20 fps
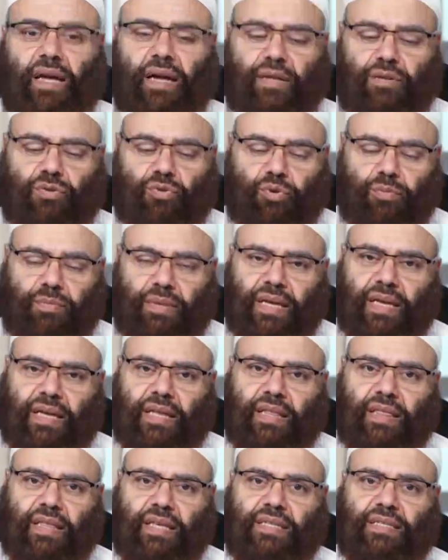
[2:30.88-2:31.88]
and to
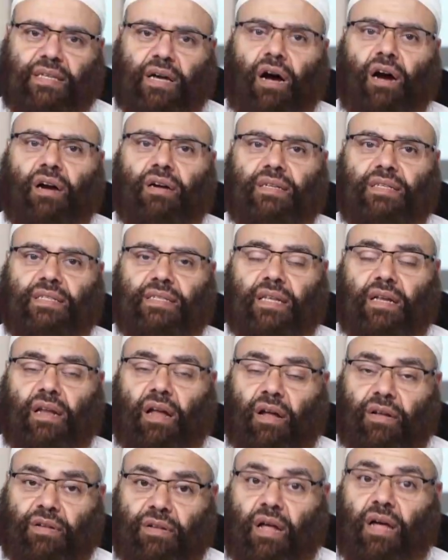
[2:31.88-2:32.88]
make these hearts that
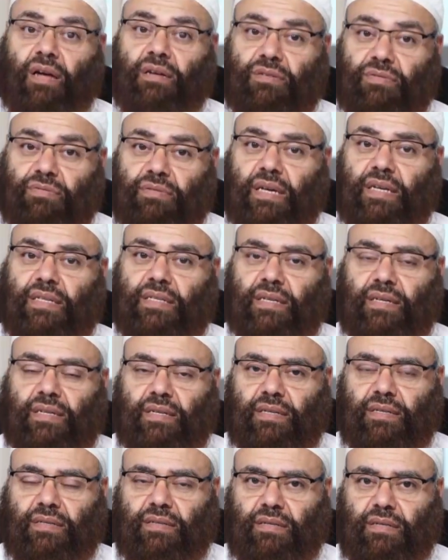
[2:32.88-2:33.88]
Allah
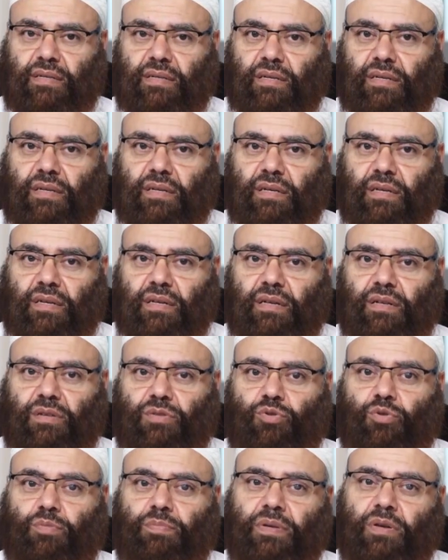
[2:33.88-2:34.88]
created
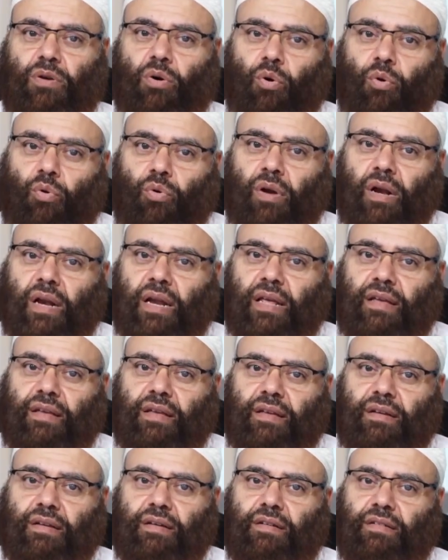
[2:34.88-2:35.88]
to be
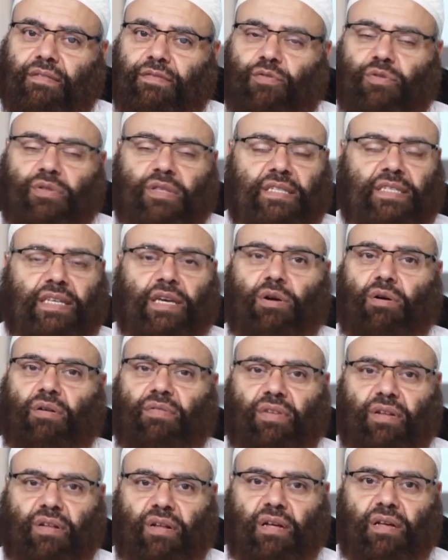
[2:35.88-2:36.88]
only for the sake
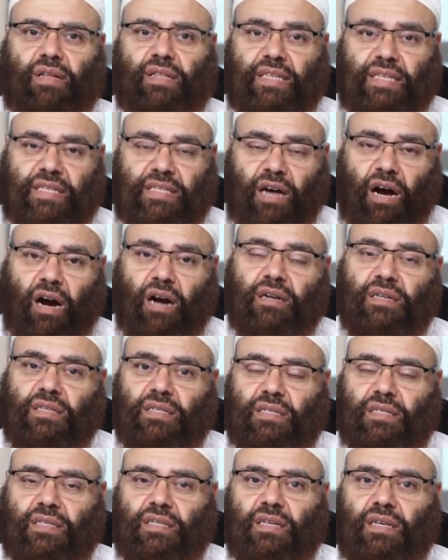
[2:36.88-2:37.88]
of Allah. These
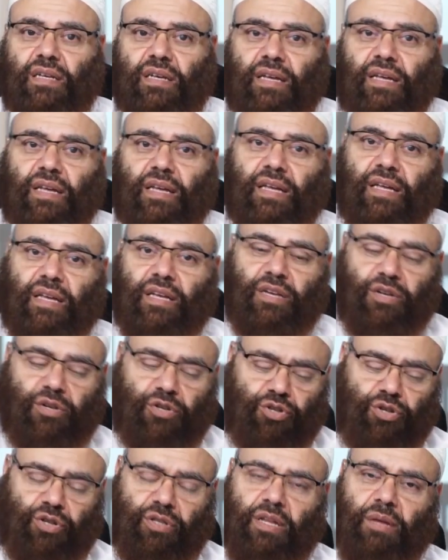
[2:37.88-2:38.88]
hearts
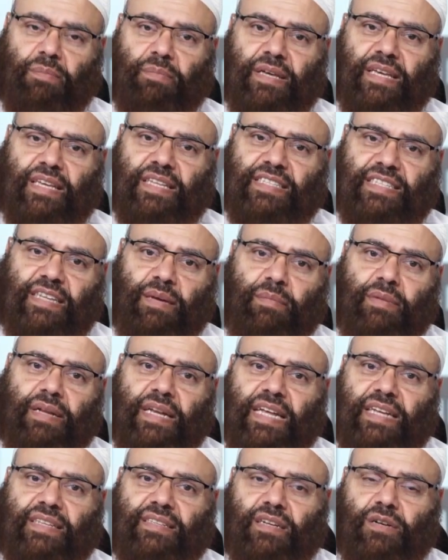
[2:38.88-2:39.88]
should not be
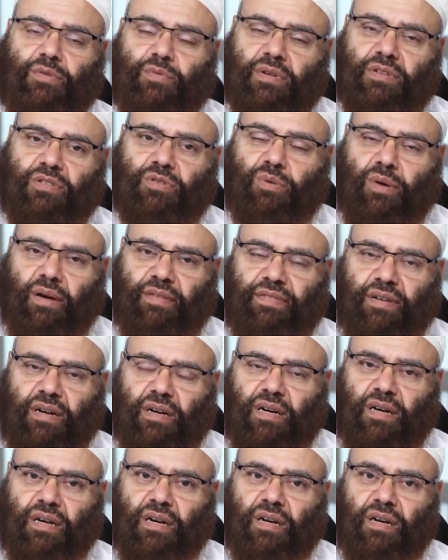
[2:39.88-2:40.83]
contaminated whatsoever